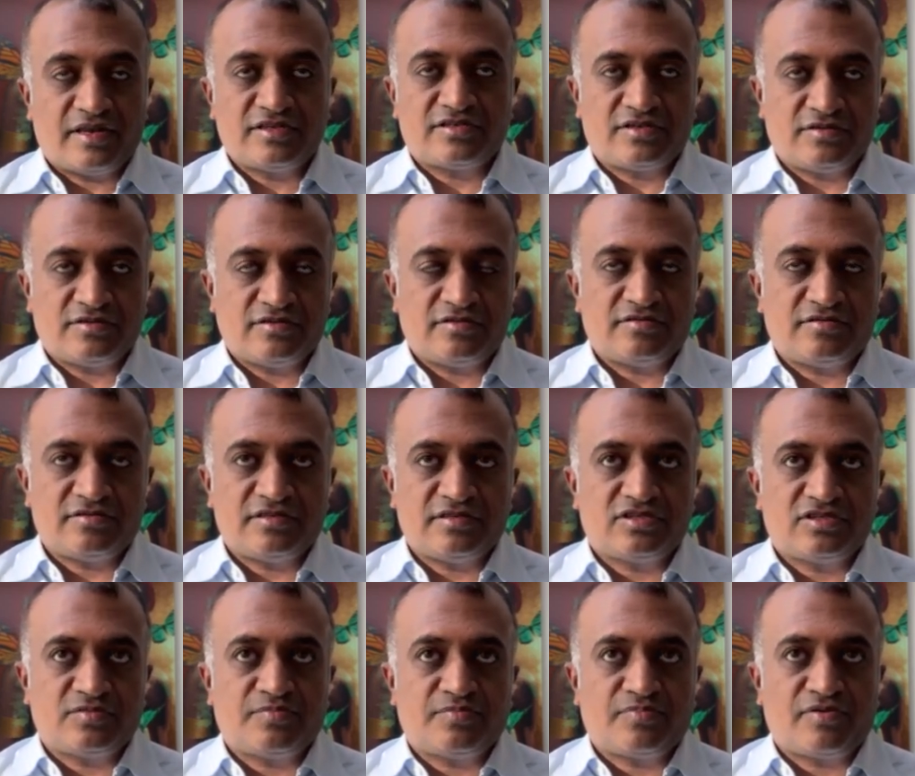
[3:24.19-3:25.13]
into
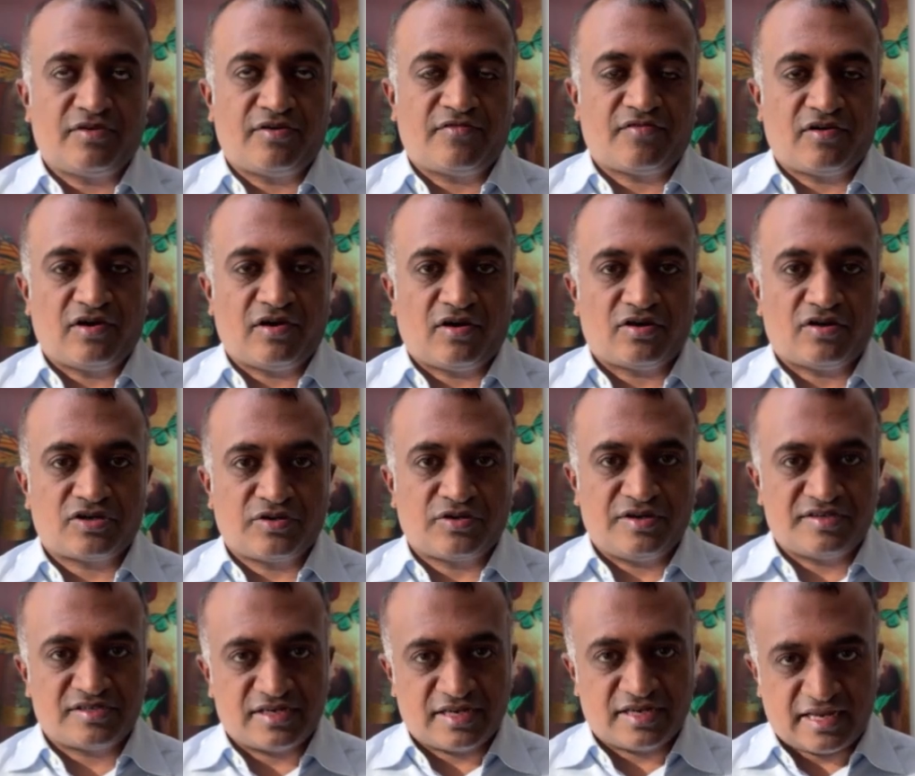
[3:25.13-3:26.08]
into peripheral
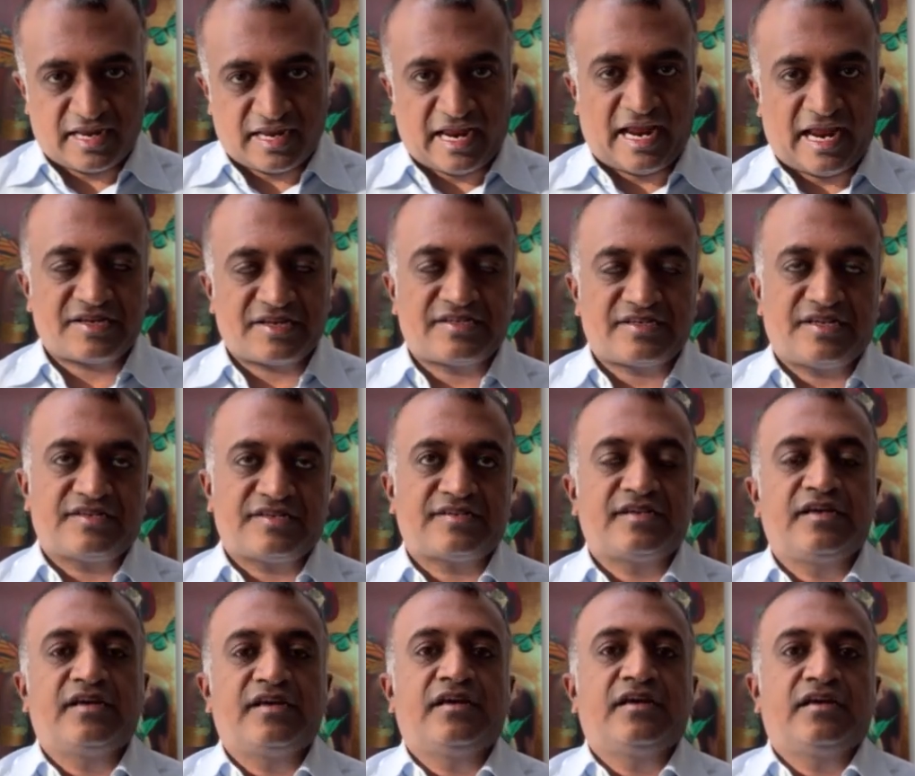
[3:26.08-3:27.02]
arteries to get
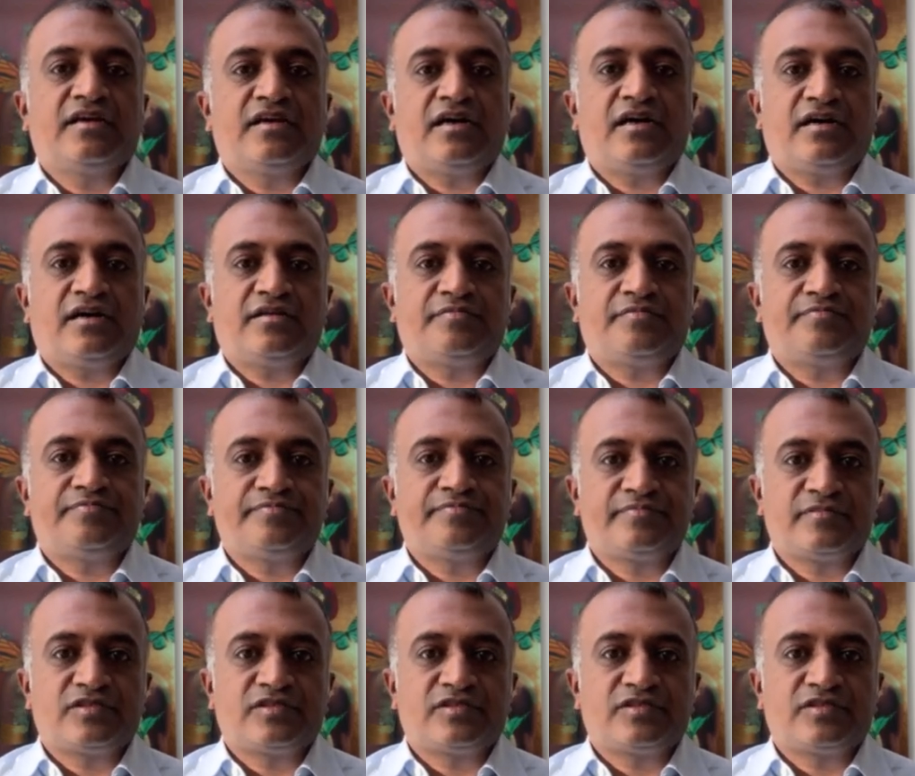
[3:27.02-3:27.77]
access uh,